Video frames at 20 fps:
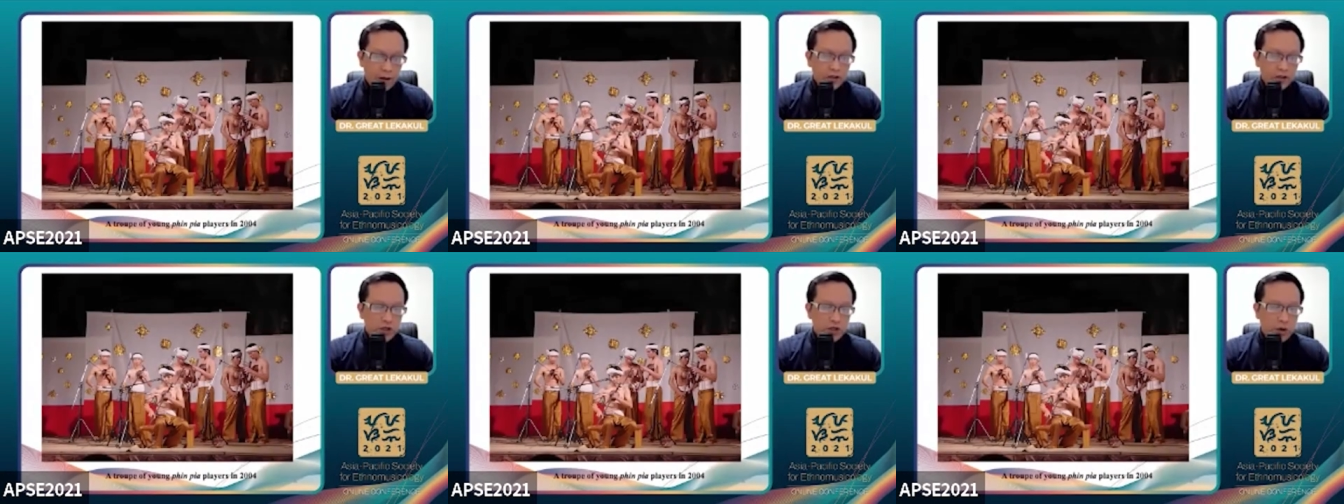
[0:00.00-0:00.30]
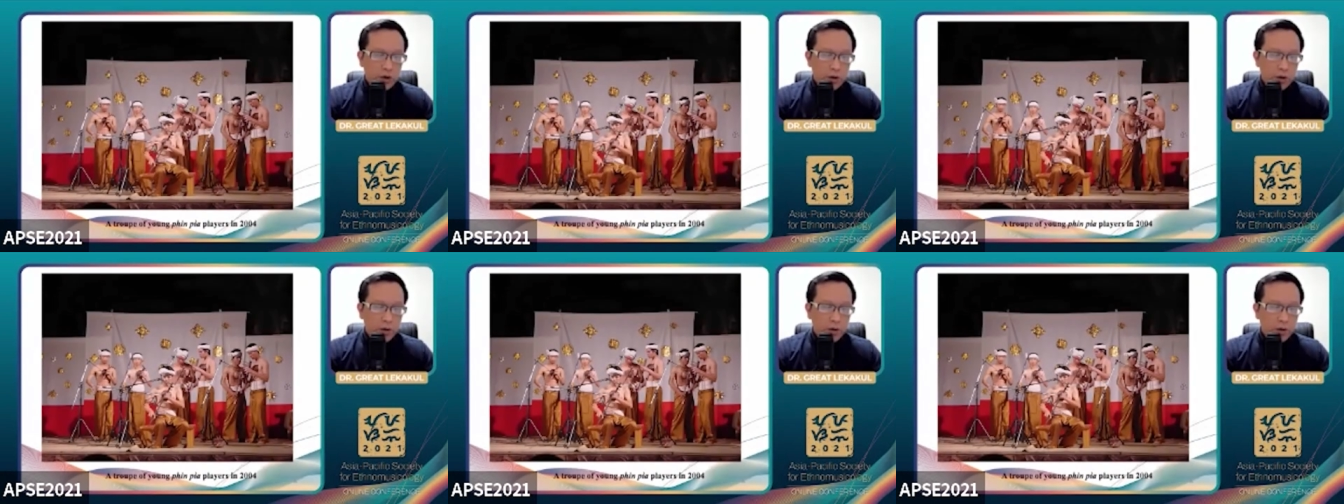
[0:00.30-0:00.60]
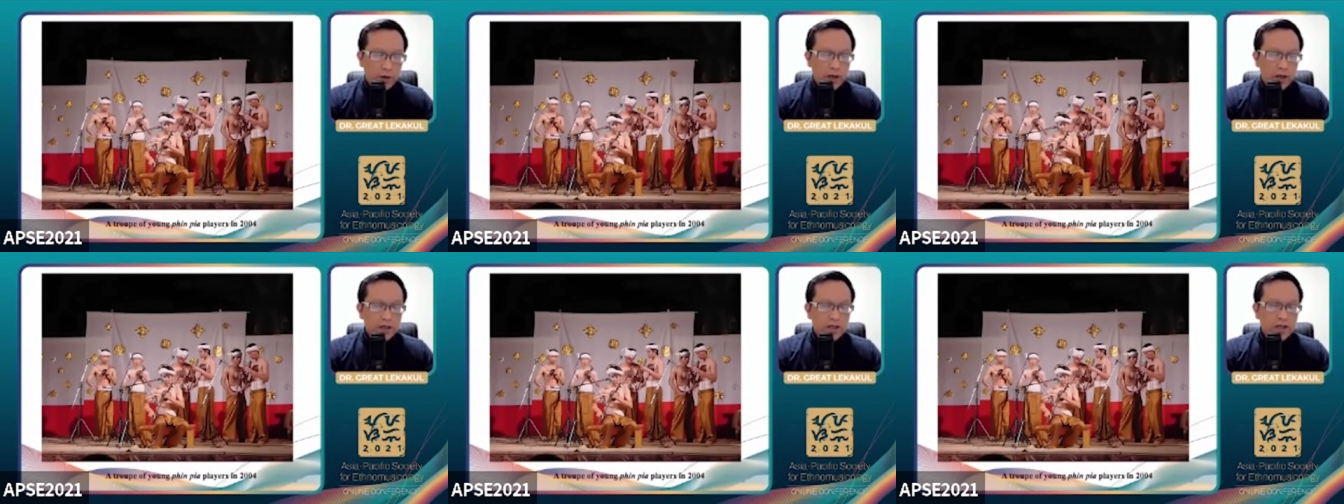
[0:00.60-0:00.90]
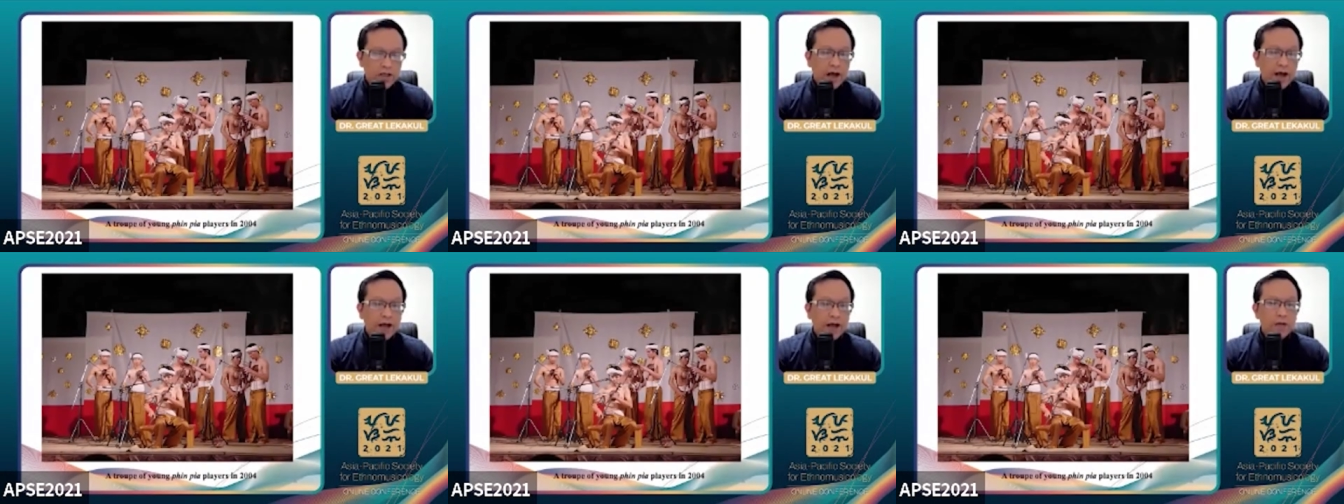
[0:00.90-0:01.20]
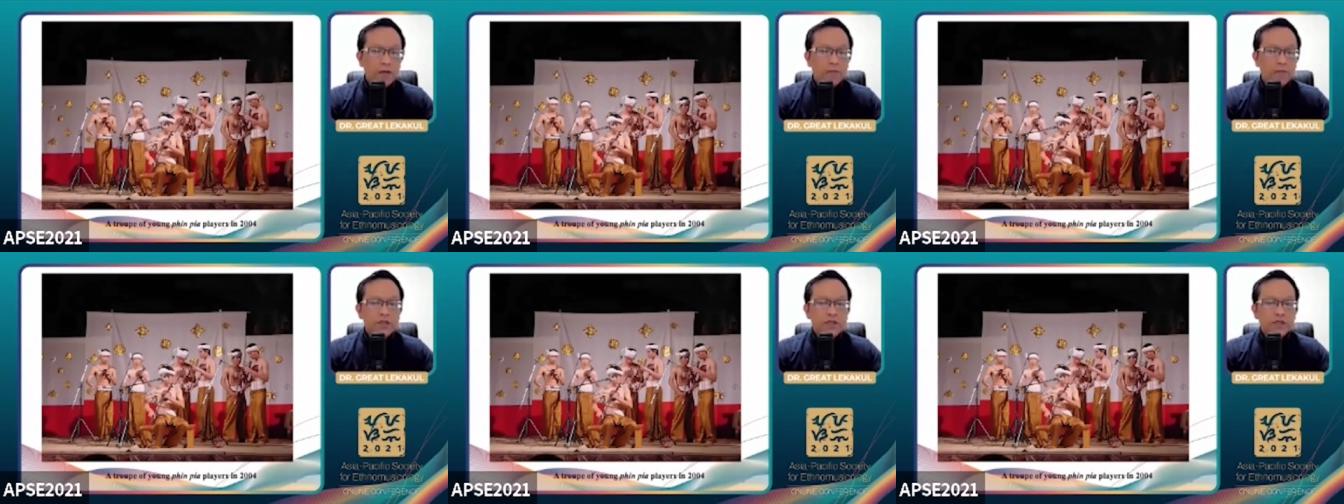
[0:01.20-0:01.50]
So,
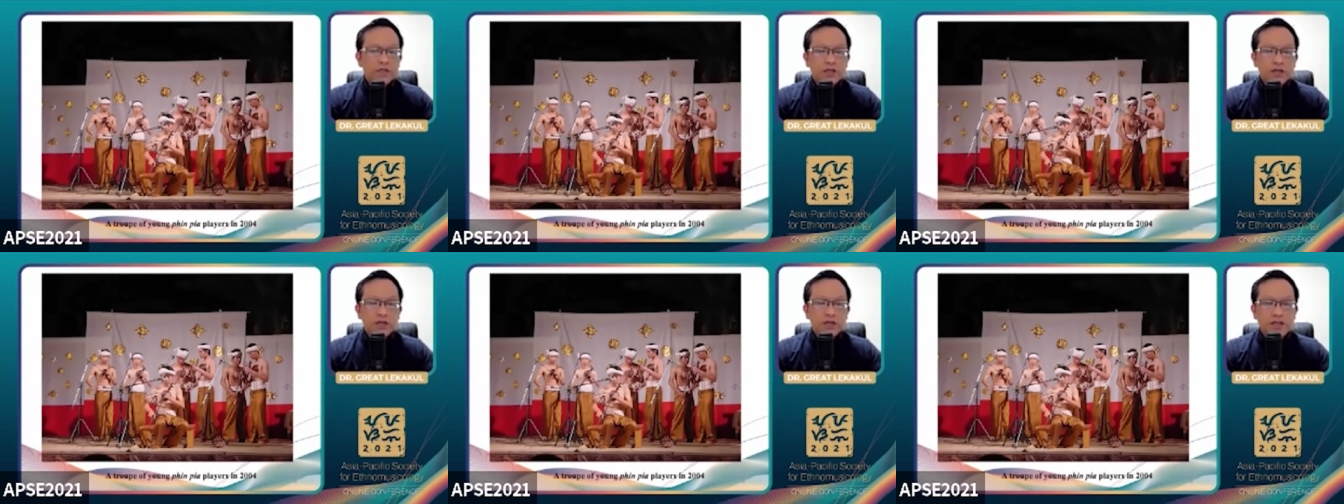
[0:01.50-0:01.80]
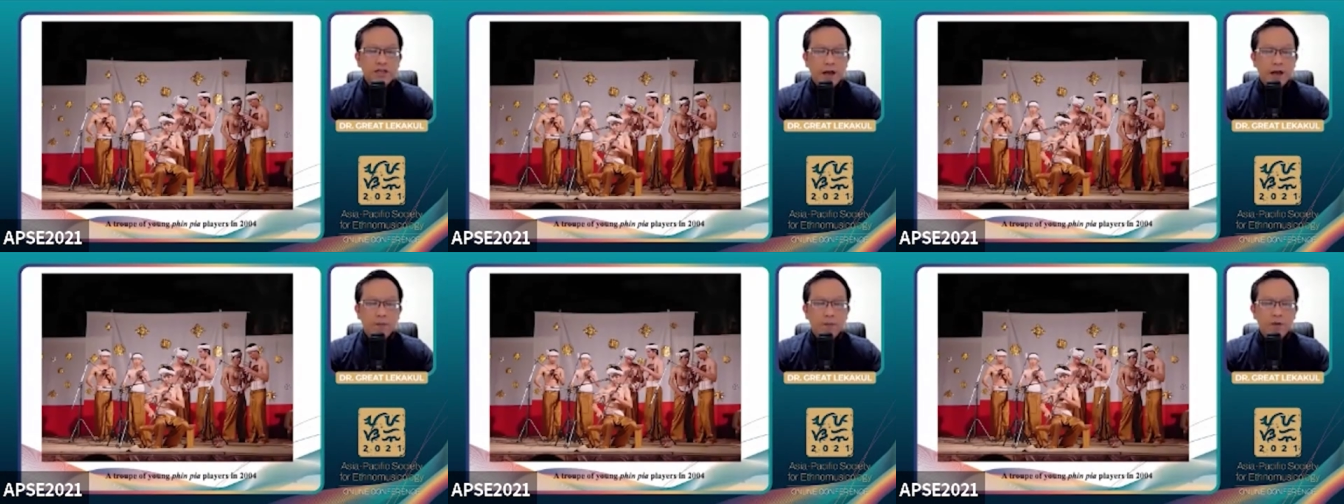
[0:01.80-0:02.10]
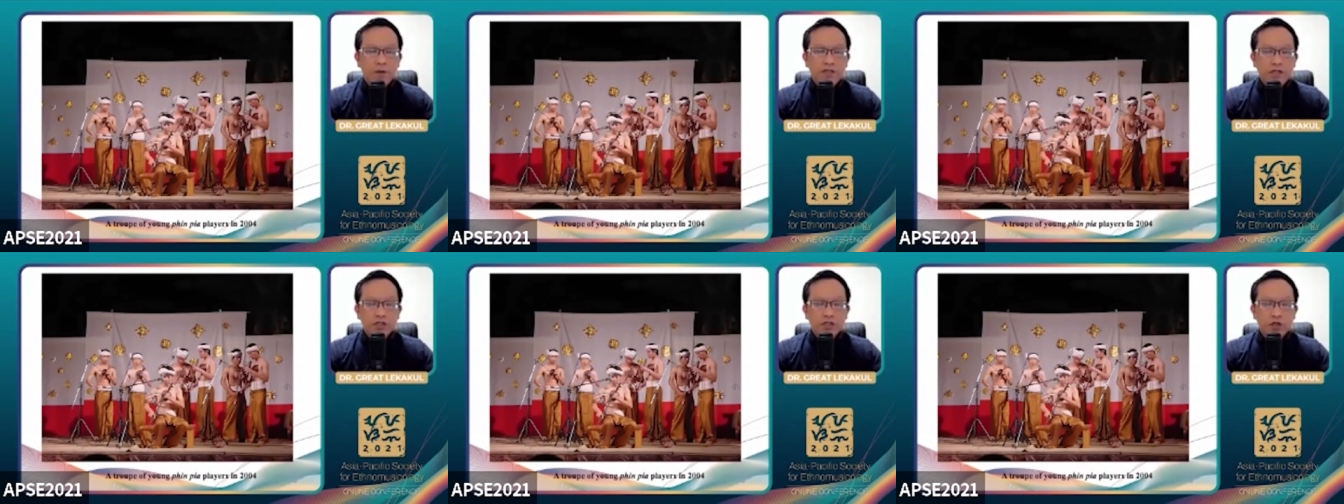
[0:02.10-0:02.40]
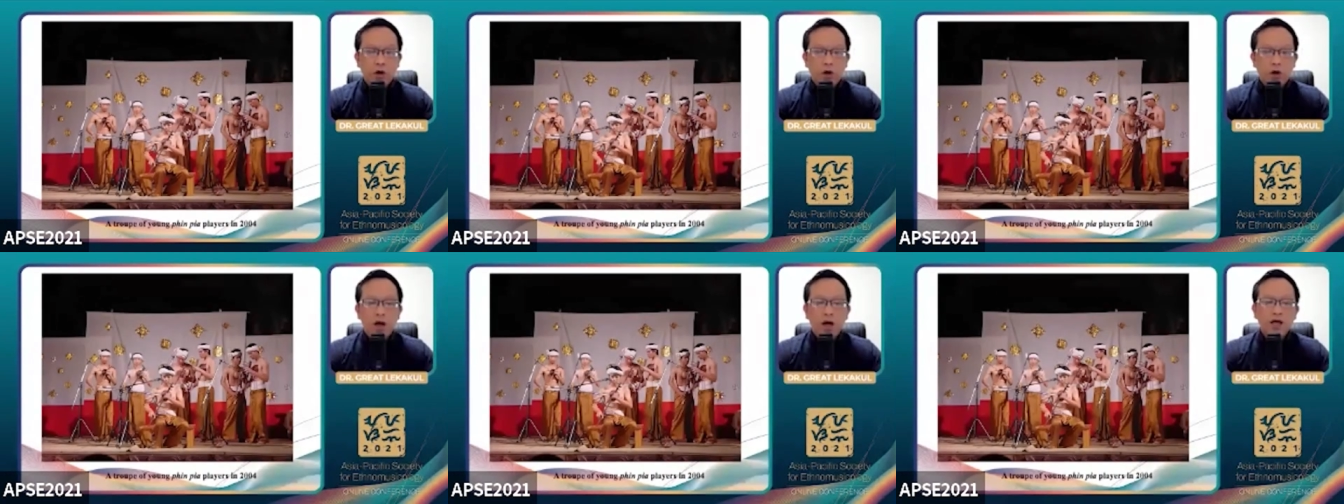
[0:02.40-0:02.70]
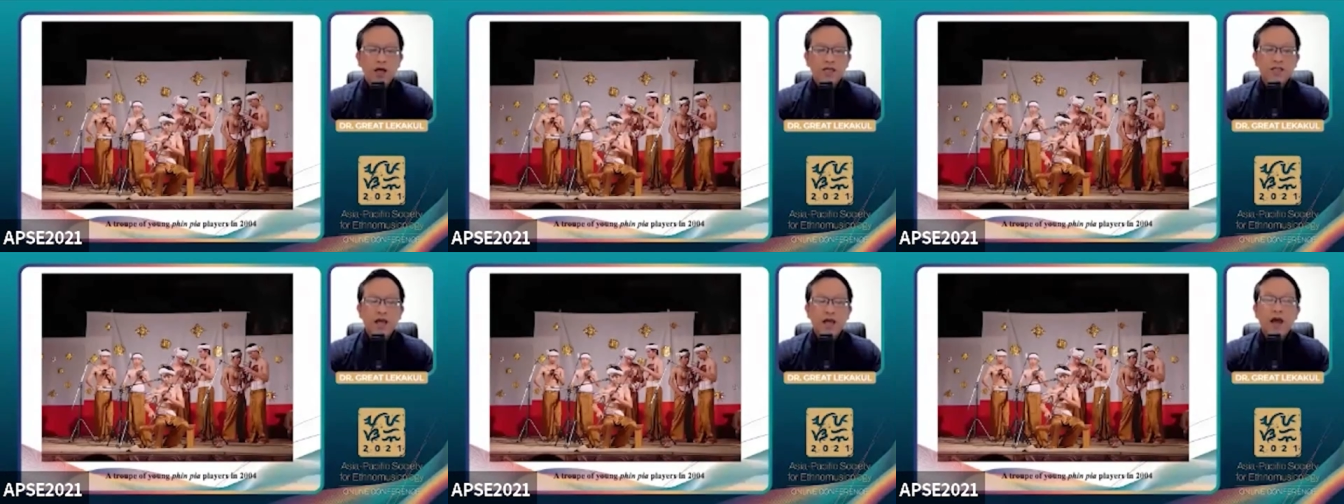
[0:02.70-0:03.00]
Thai musicians and music
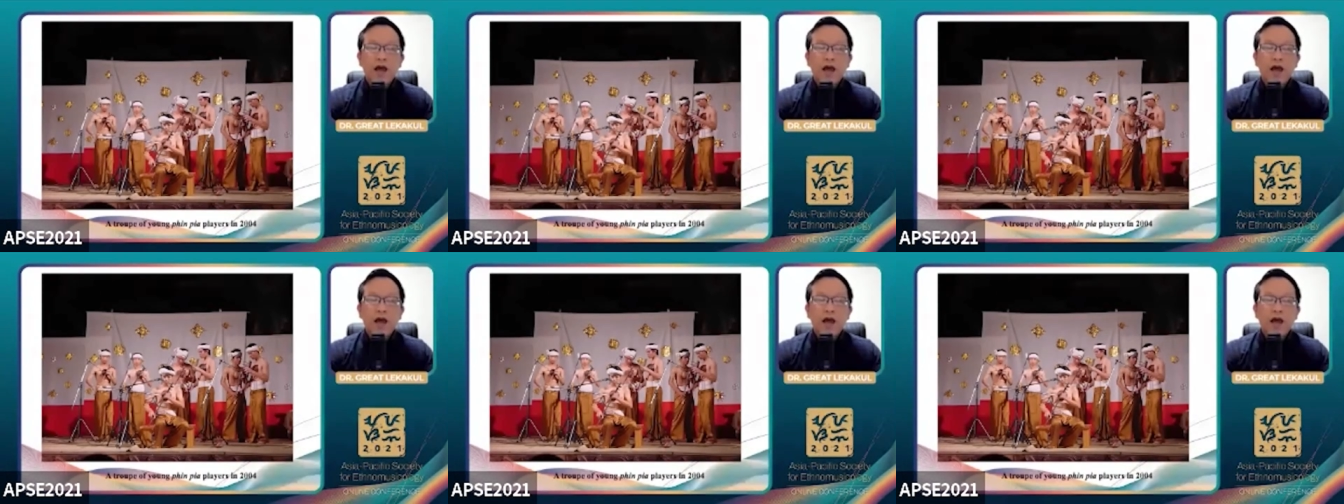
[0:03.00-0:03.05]
scholars